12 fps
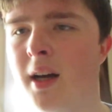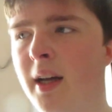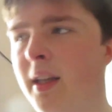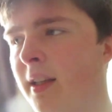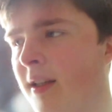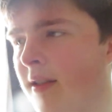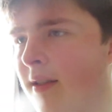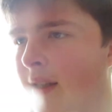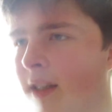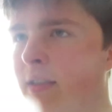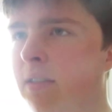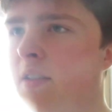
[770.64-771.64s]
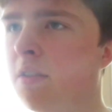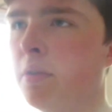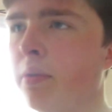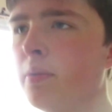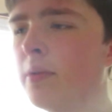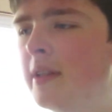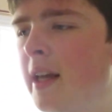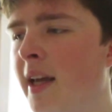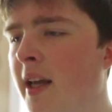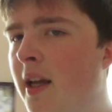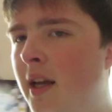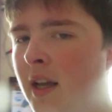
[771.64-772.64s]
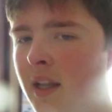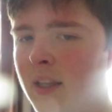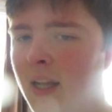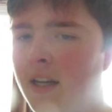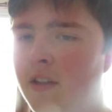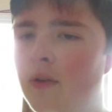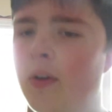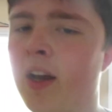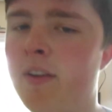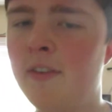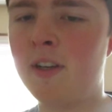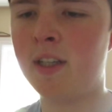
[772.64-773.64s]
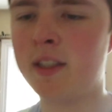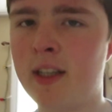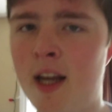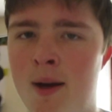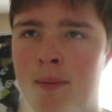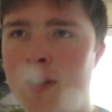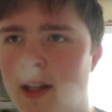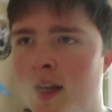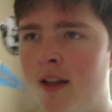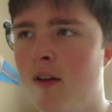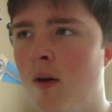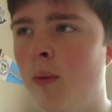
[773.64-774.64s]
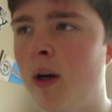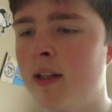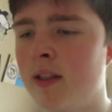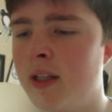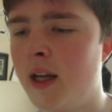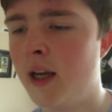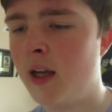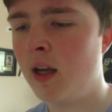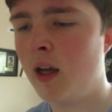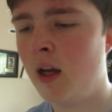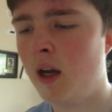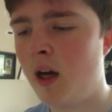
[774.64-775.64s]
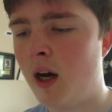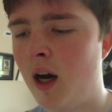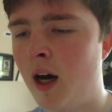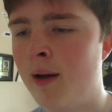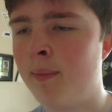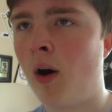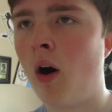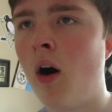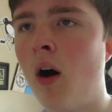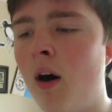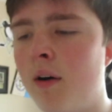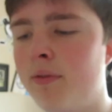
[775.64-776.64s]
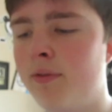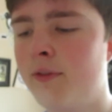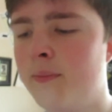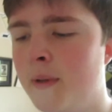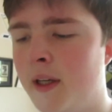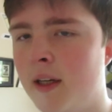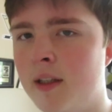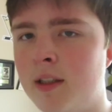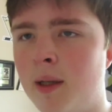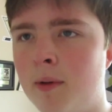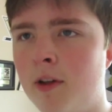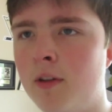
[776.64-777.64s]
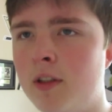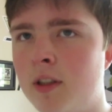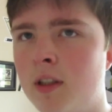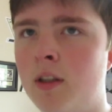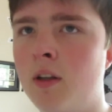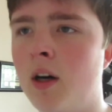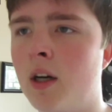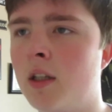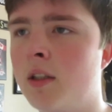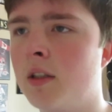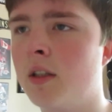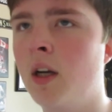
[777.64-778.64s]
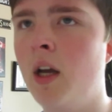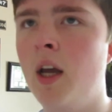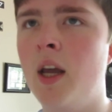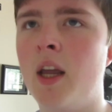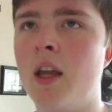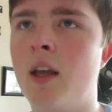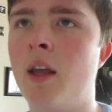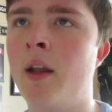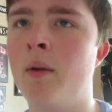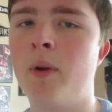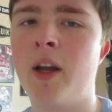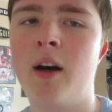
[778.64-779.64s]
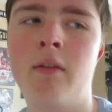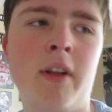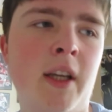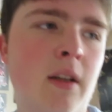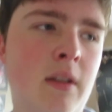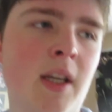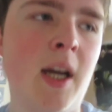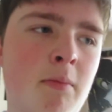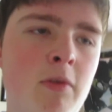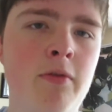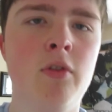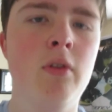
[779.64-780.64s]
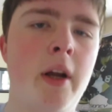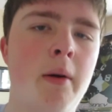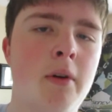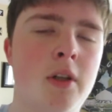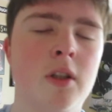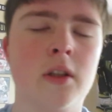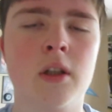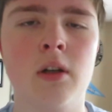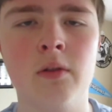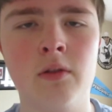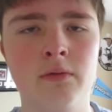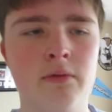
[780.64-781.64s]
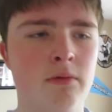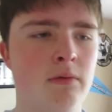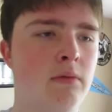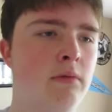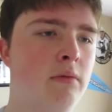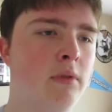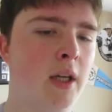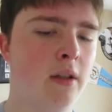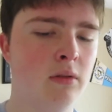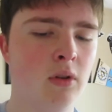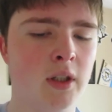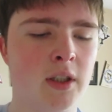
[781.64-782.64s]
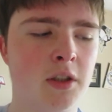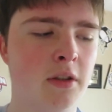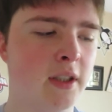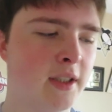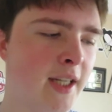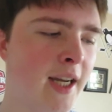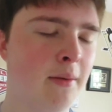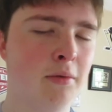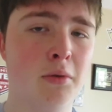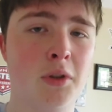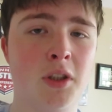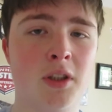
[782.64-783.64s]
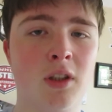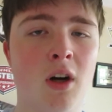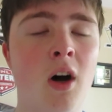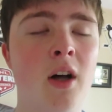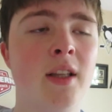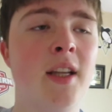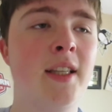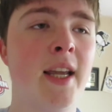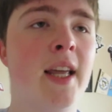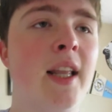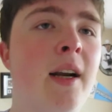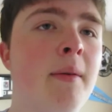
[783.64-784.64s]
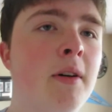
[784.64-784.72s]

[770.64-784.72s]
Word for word: it's, it's the Tuesday that I don't have an exam, and then the Wednesday I'm off because I'm going to the doctor, and we have like exam review day where you just go and like look at your exams which is on the day that